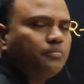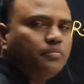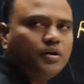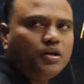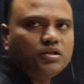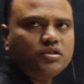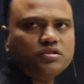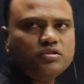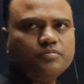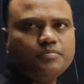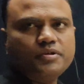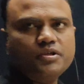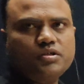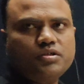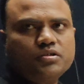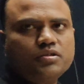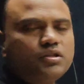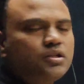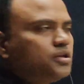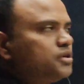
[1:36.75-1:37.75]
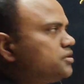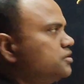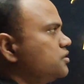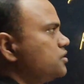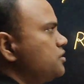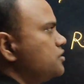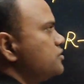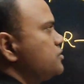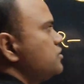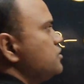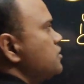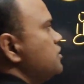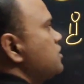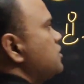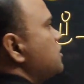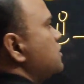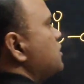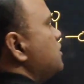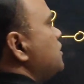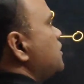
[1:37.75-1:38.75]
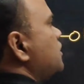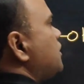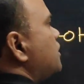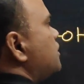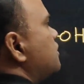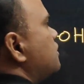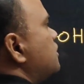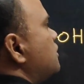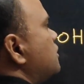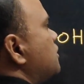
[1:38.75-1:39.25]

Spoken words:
participate in the resonance. At